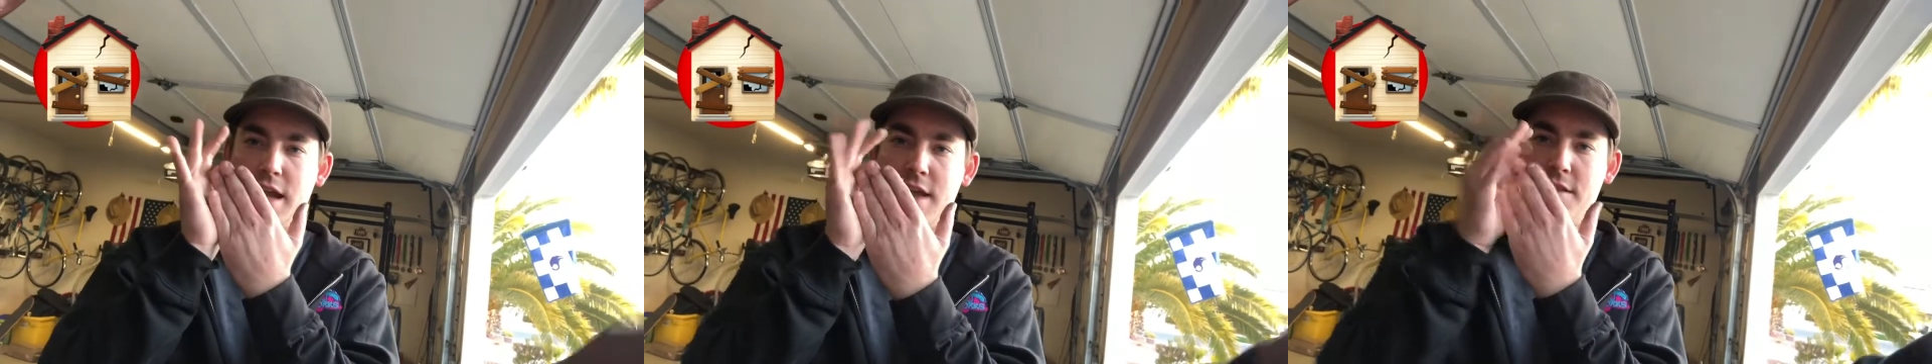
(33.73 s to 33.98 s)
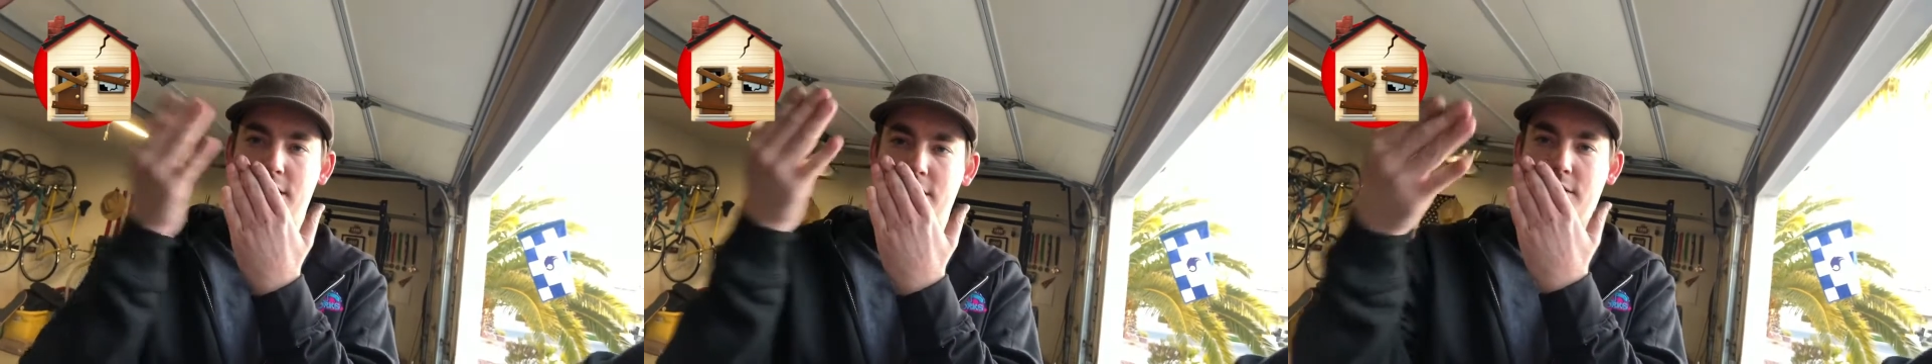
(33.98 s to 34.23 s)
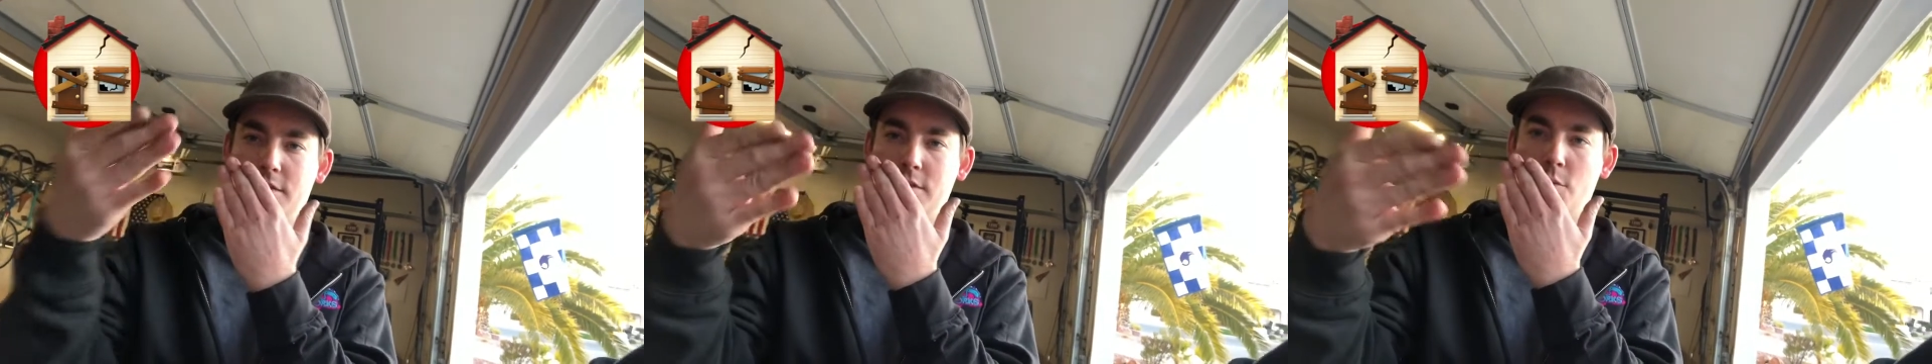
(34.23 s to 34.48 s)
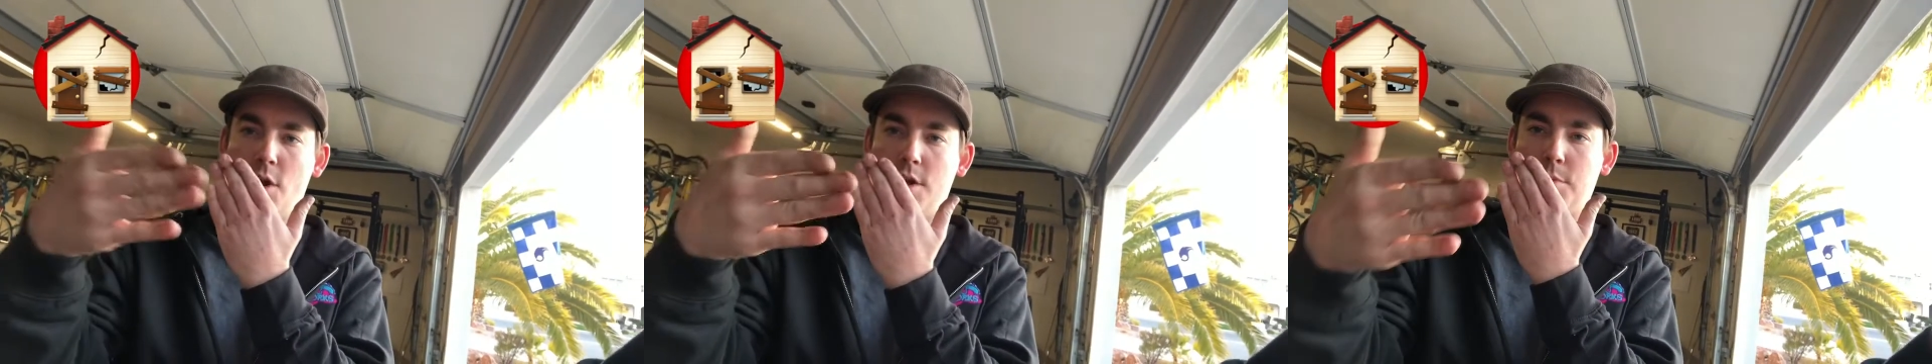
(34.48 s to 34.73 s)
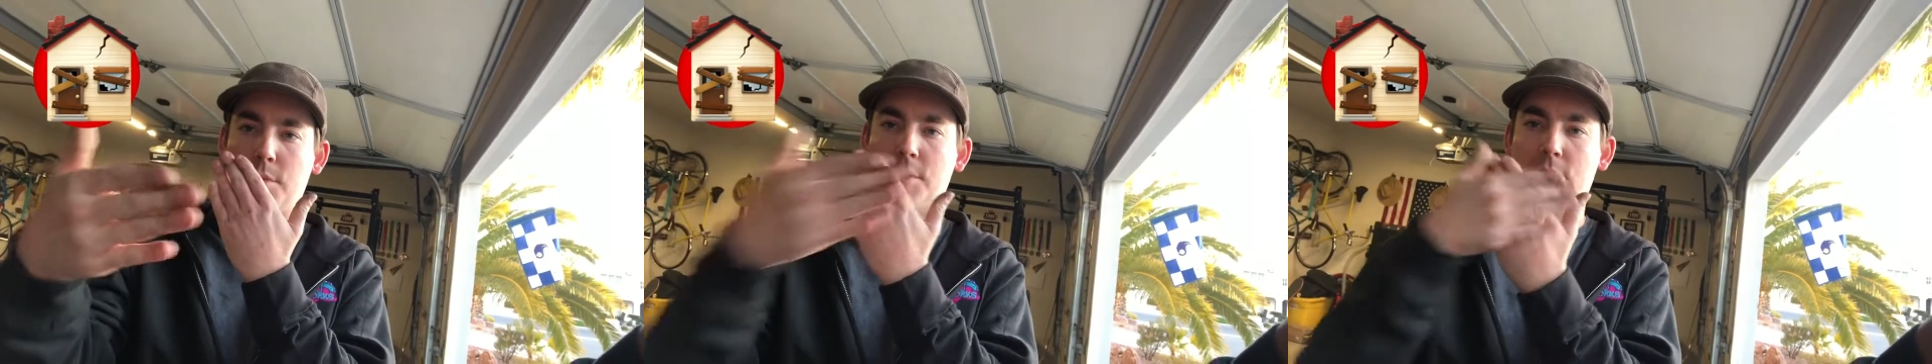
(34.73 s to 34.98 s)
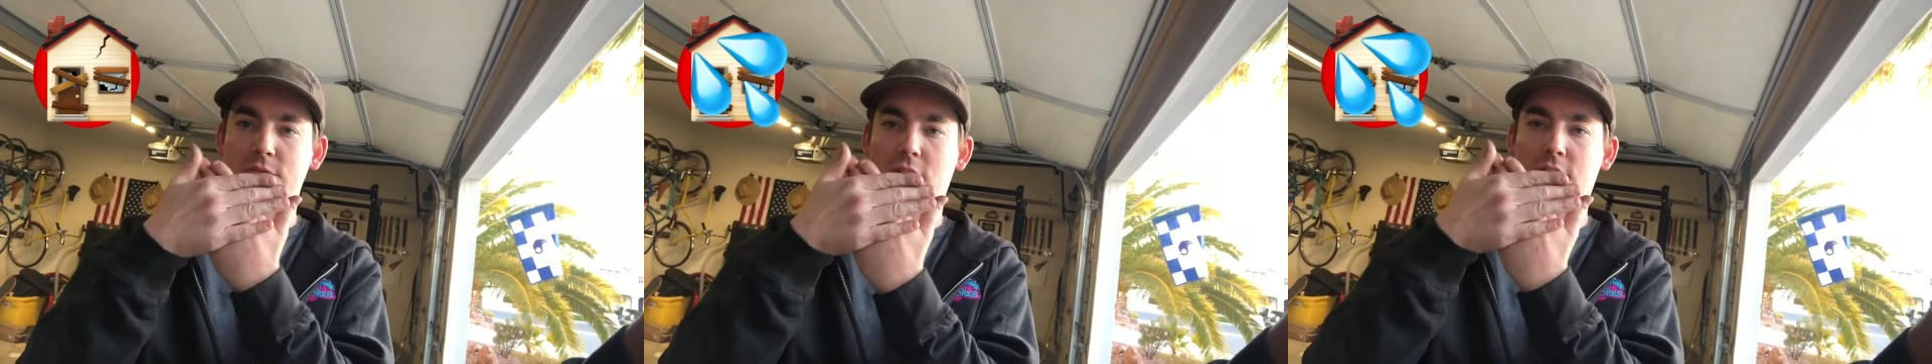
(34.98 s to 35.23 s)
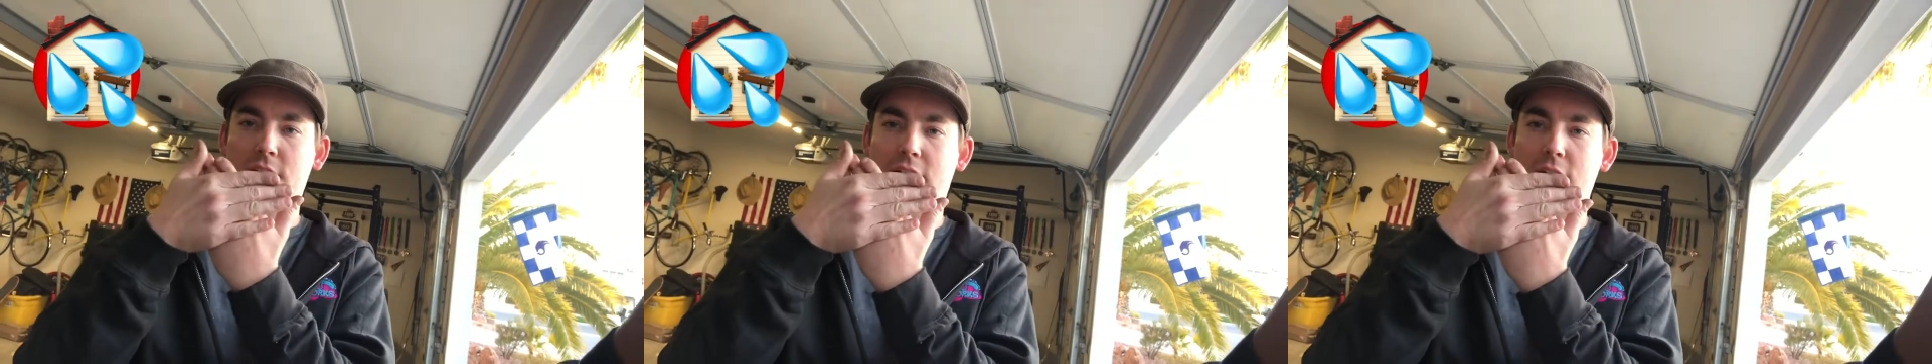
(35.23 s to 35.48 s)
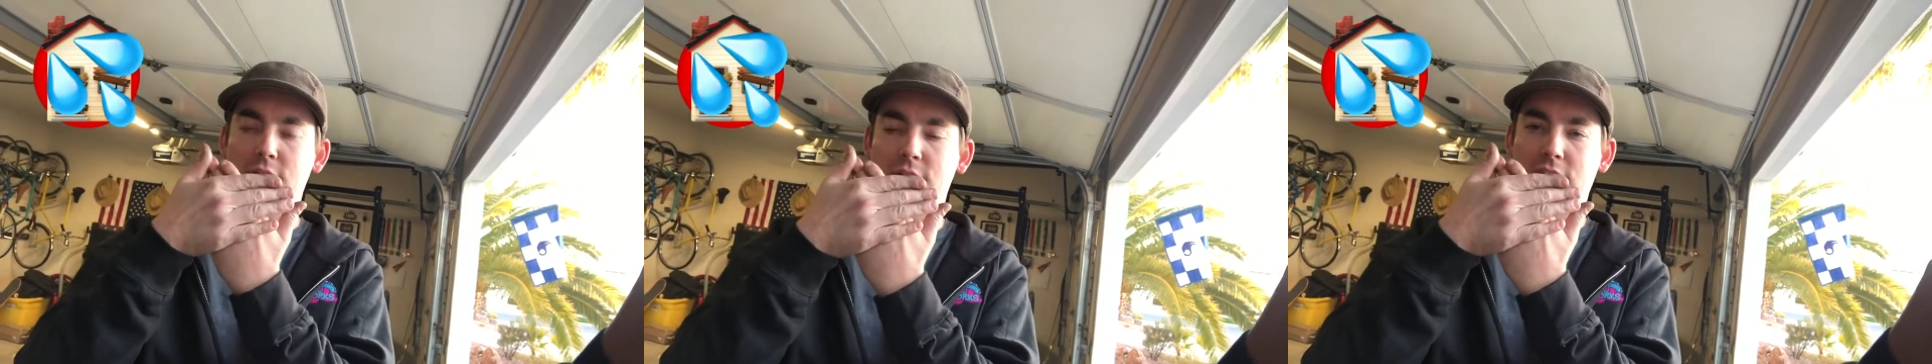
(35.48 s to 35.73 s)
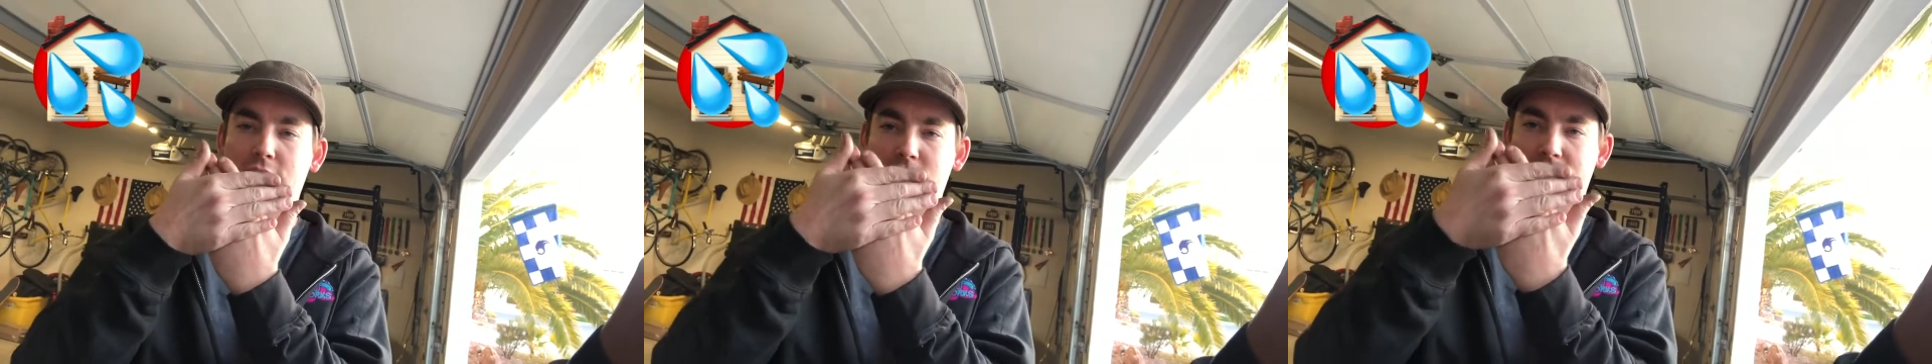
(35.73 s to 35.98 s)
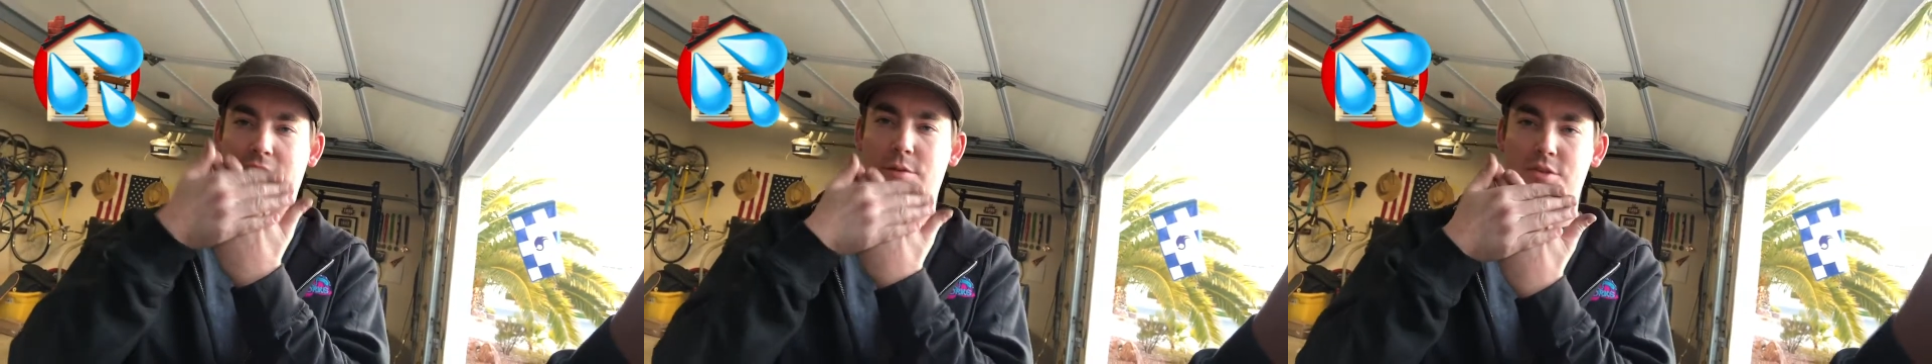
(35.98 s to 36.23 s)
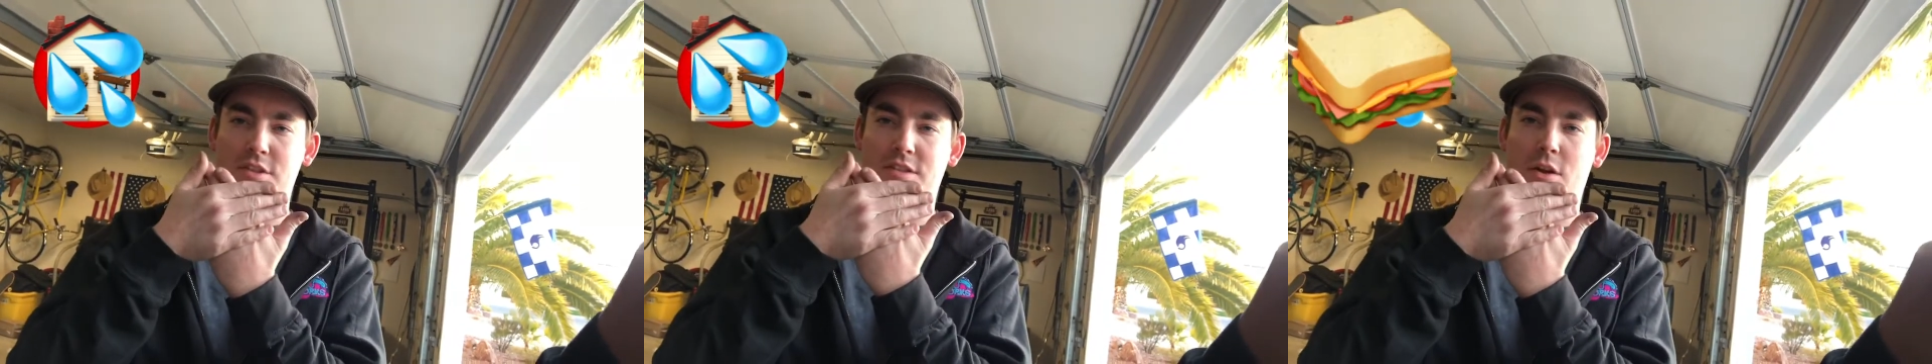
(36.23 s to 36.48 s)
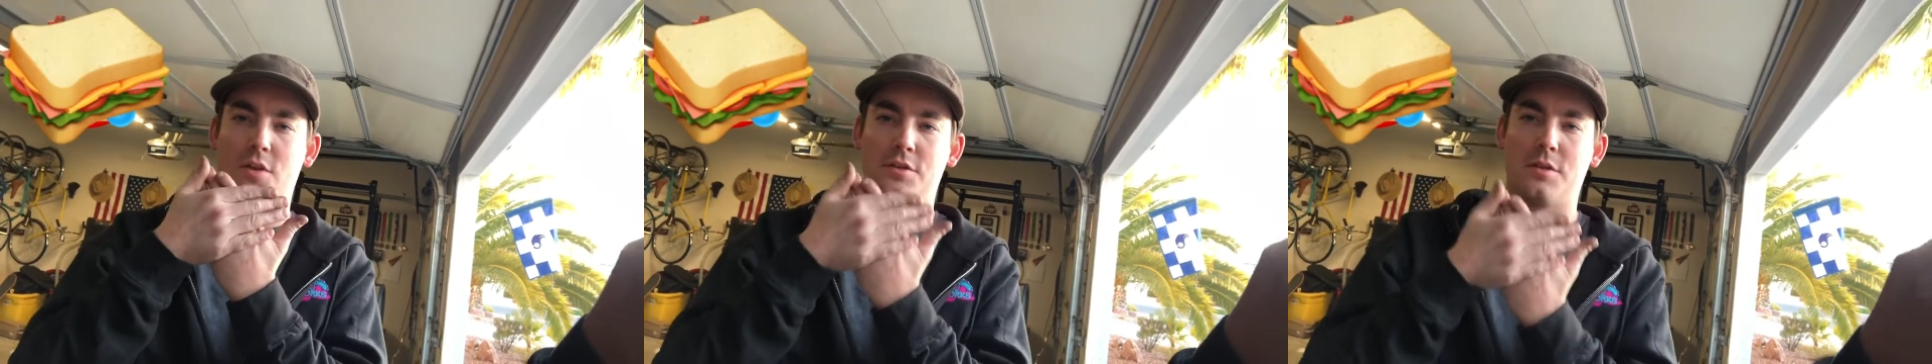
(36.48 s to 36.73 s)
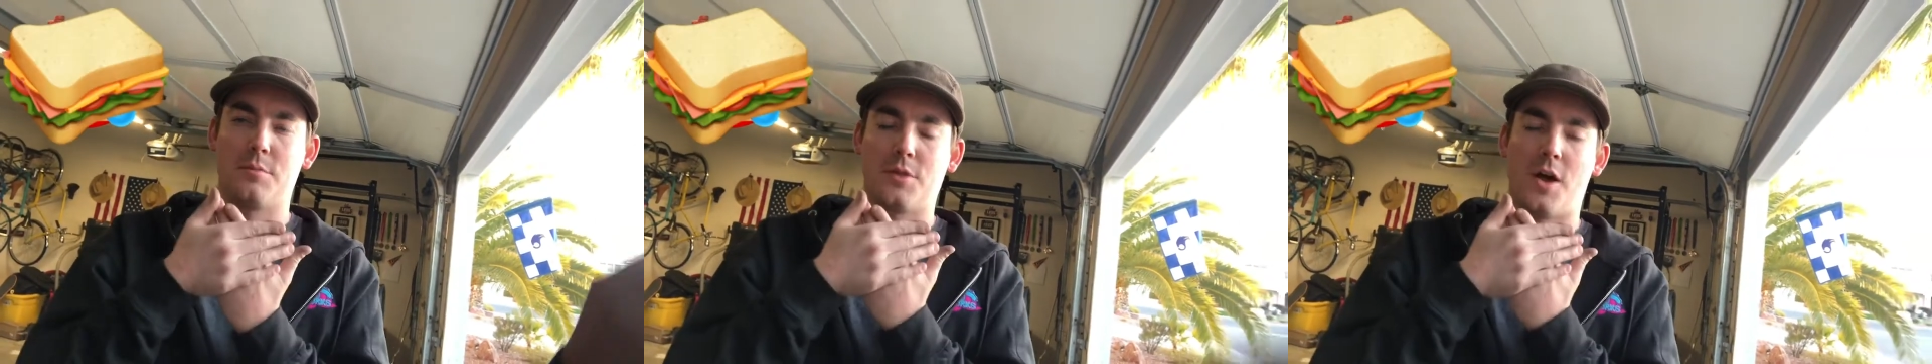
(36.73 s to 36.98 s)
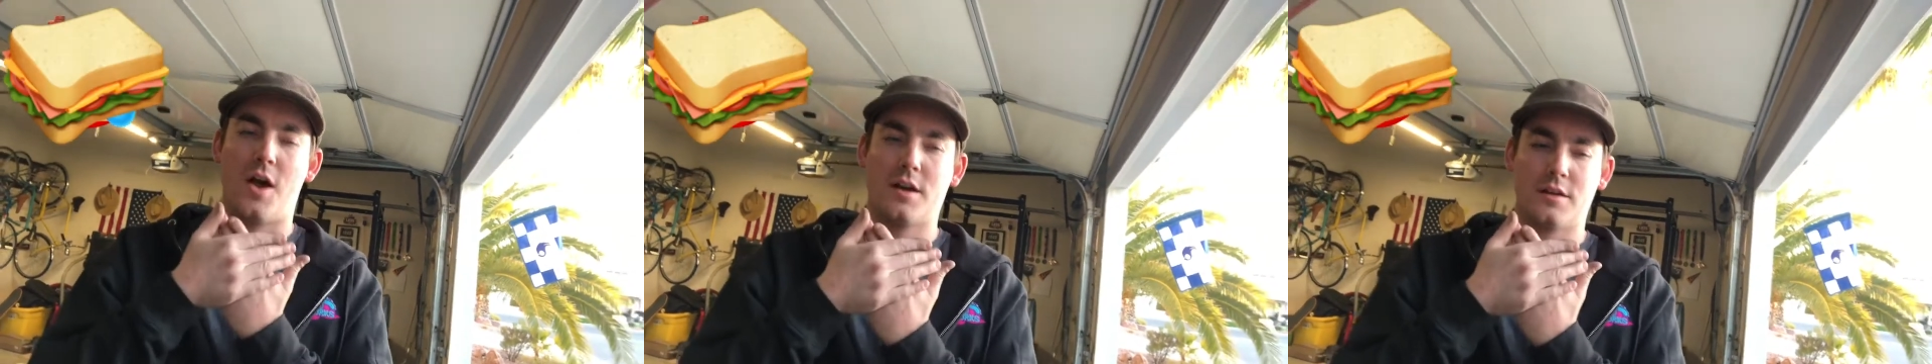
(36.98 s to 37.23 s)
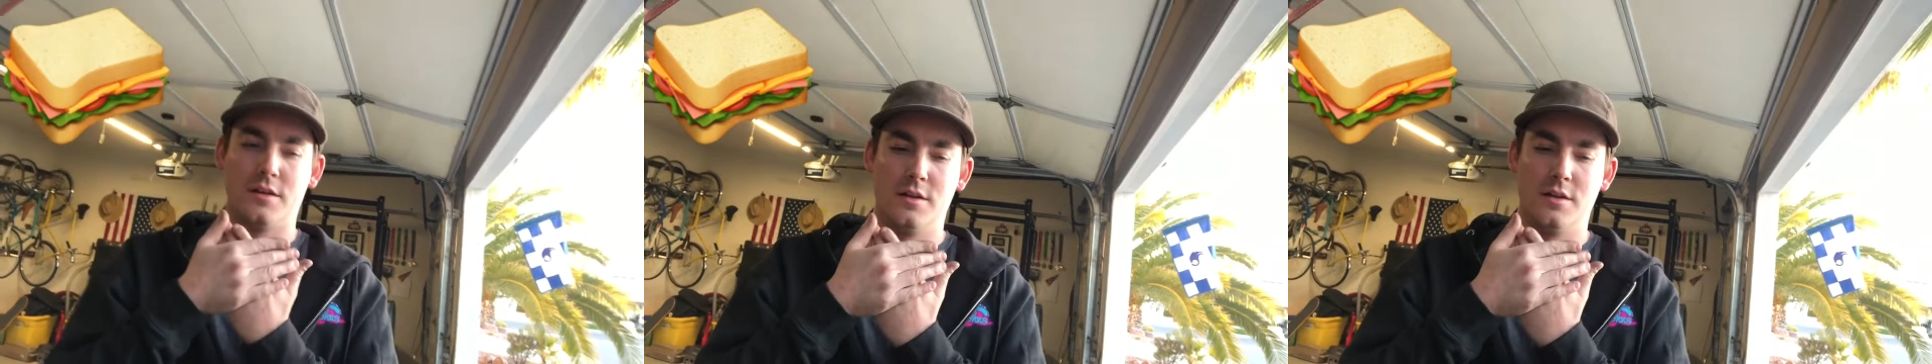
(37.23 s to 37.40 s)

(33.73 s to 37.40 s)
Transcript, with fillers: and then the water pump comes onto the housing and sandwiches all to the block.